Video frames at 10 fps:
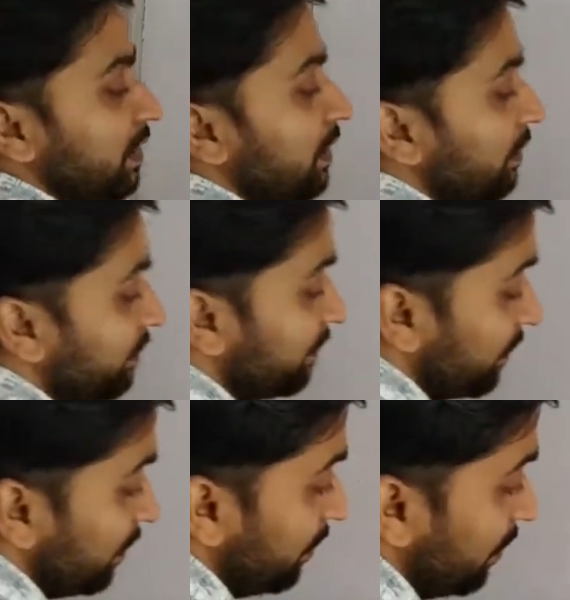8,
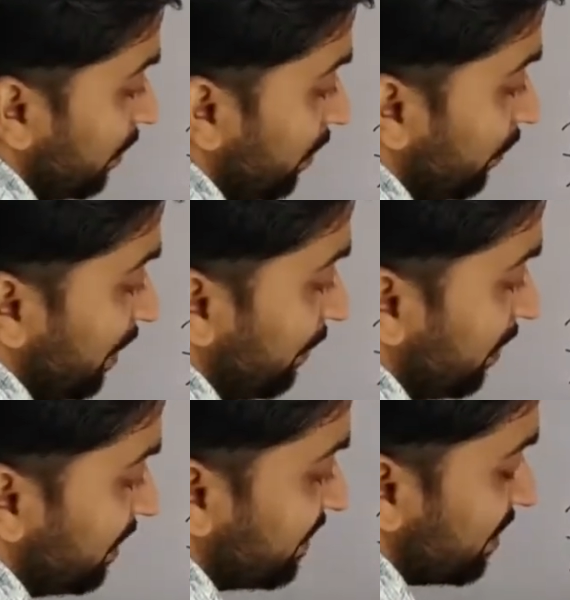we have
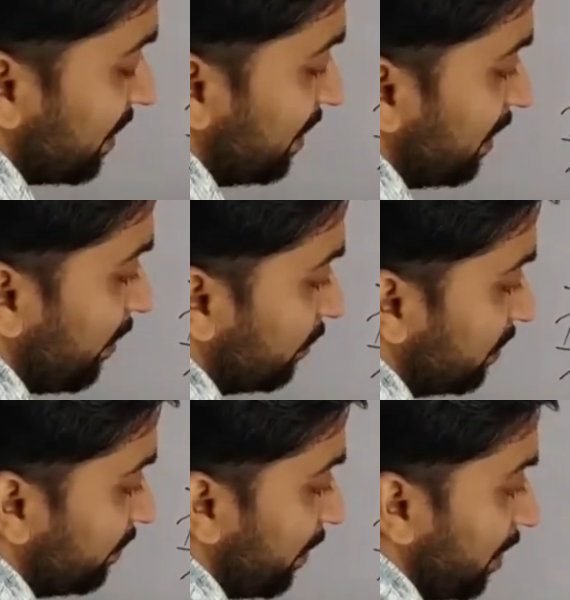always studied about
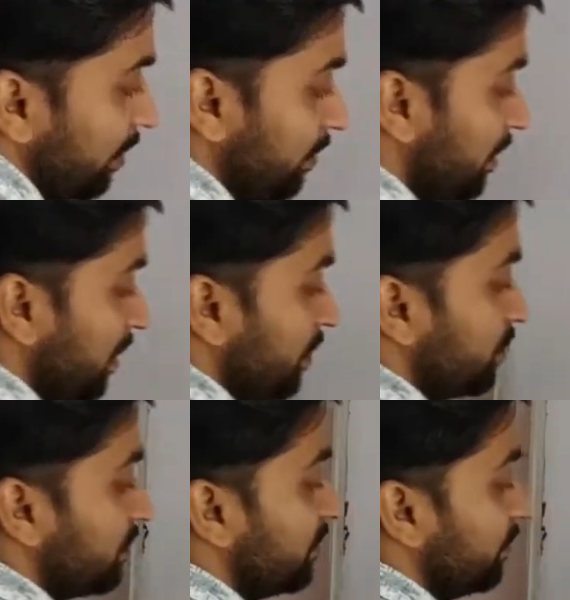the verb.
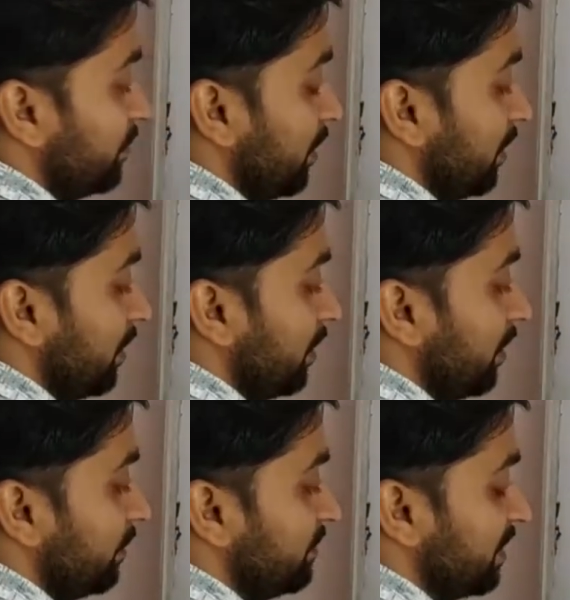
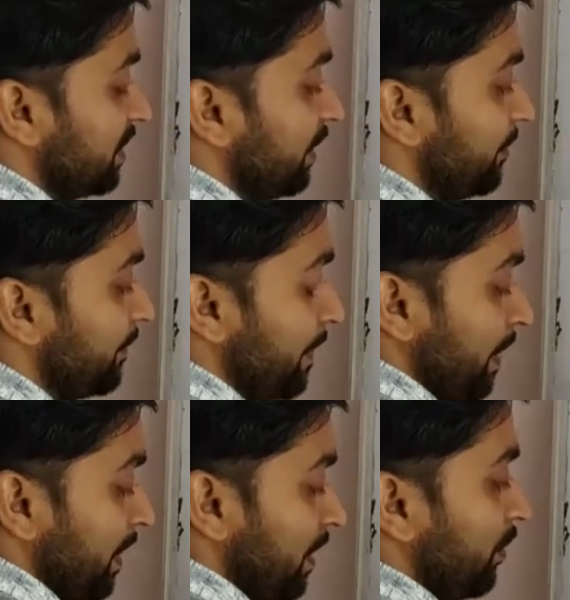Generally,
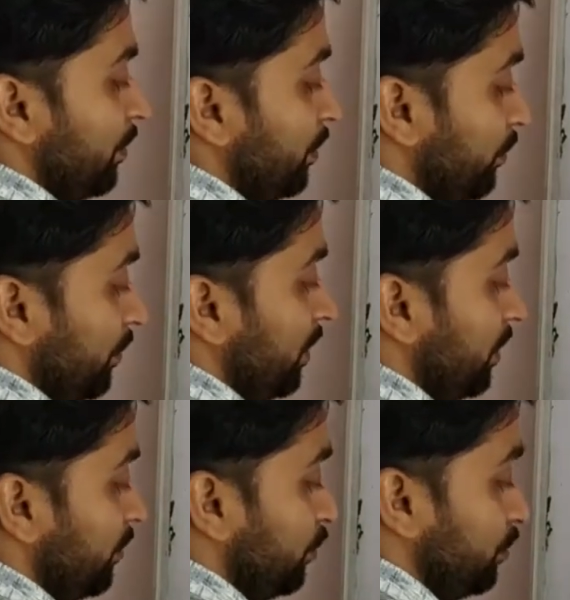
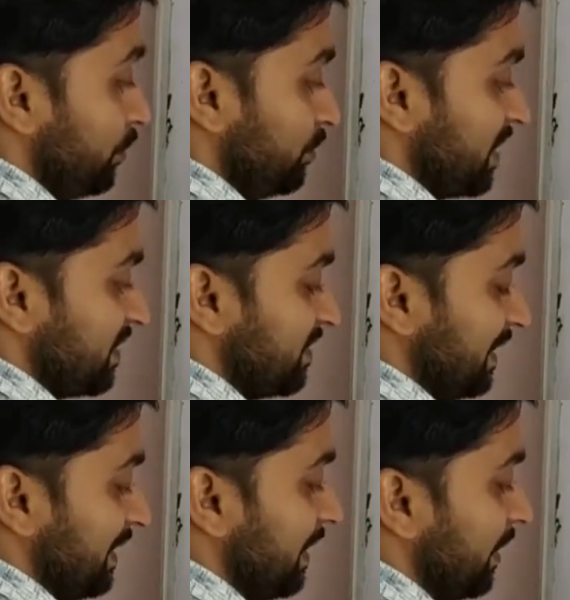you just
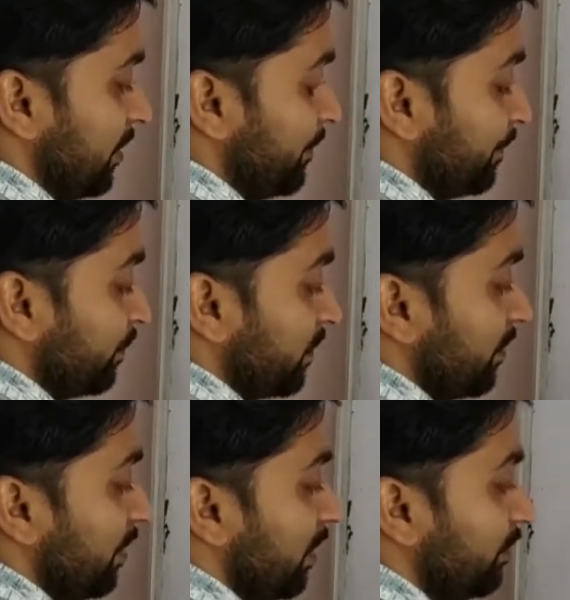see here
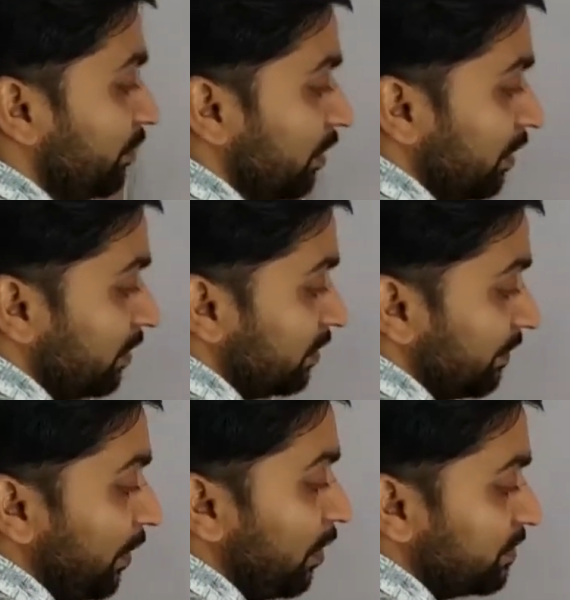verb 1, the
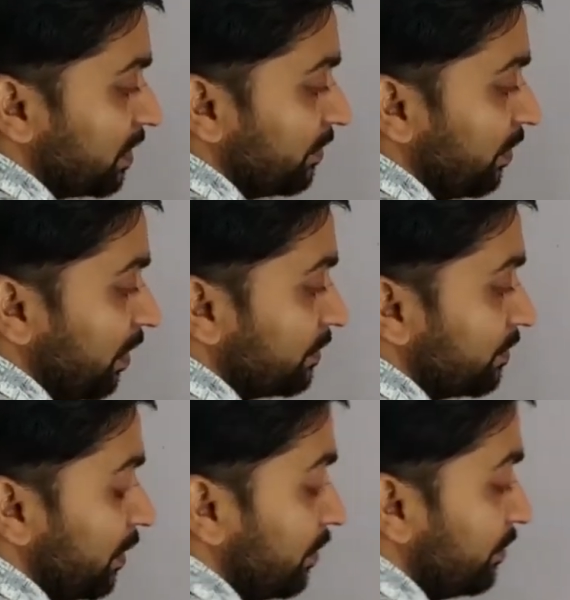forms of
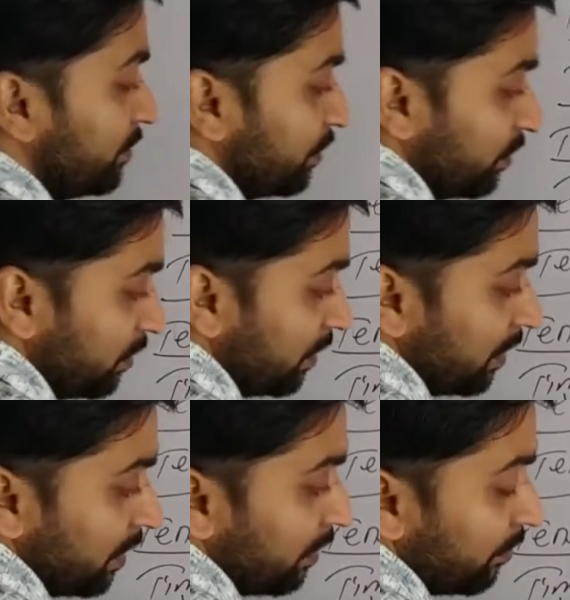verb 2,
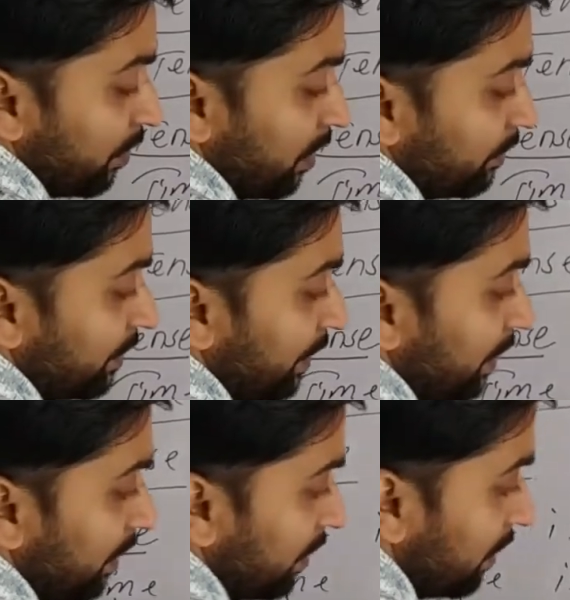verb
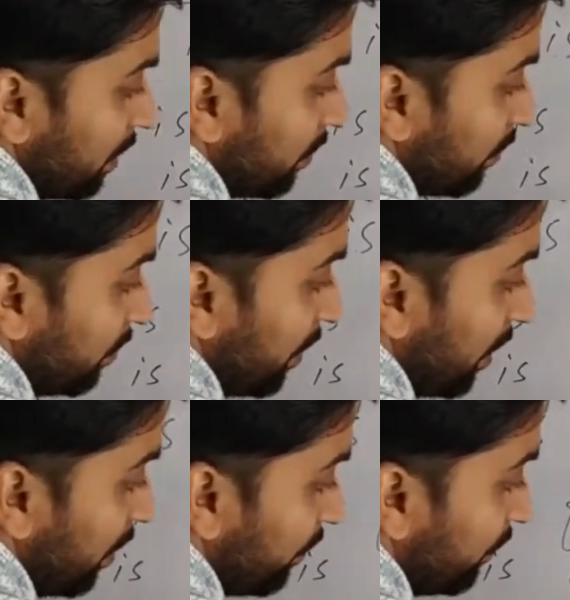3,
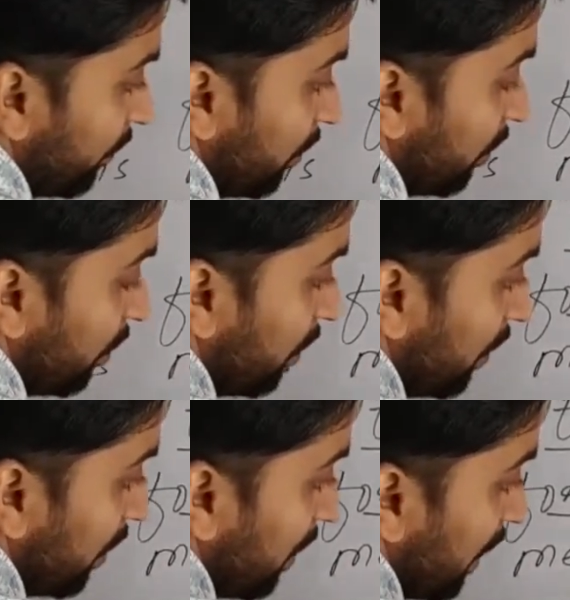verb 4,
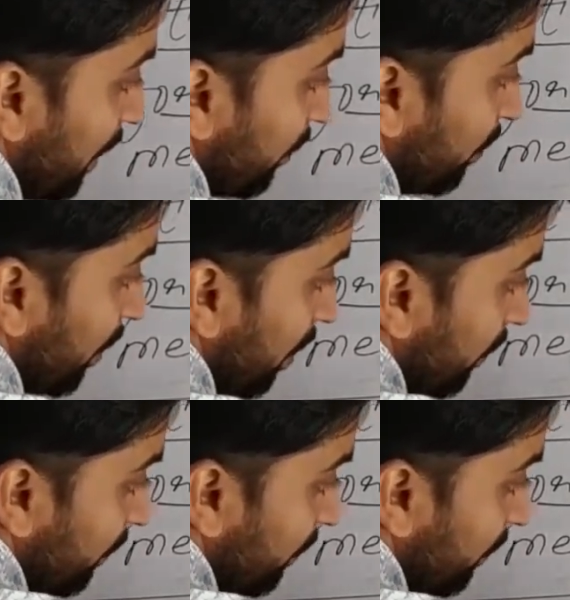and verb